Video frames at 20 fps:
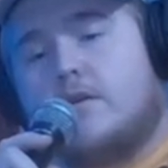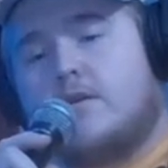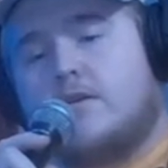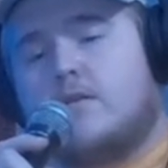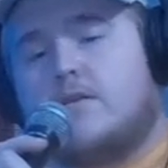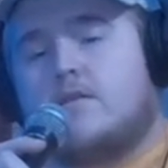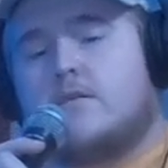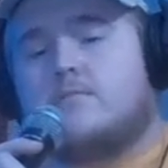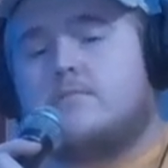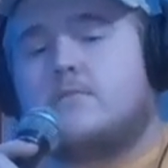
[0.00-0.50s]

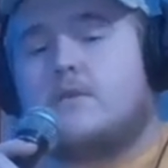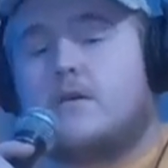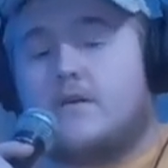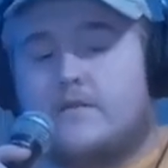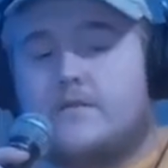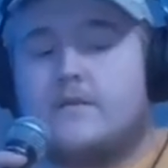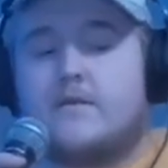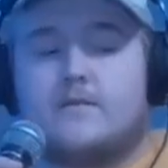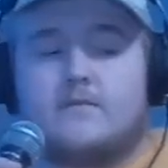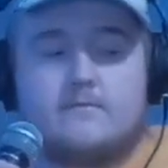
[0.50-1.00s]
um
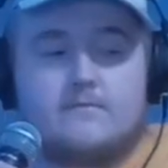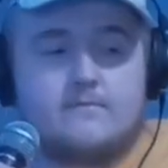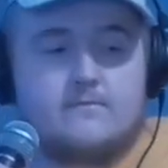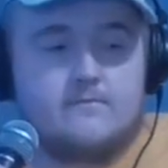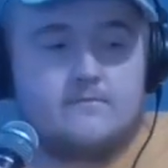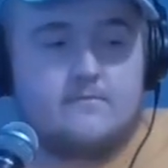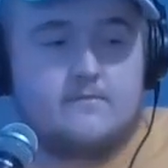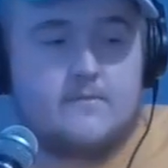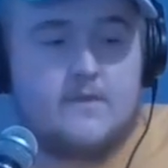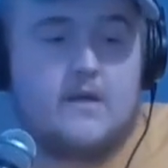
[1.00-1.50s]
hunting,
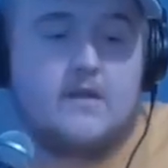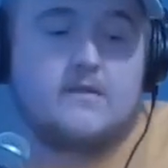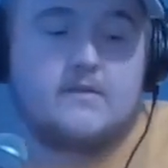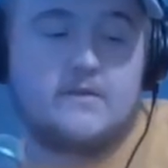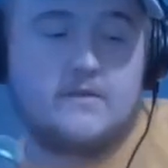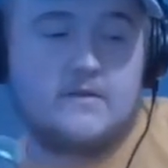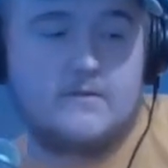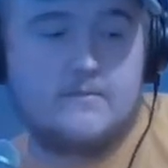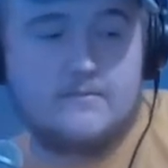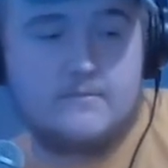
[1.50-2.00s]
honestly.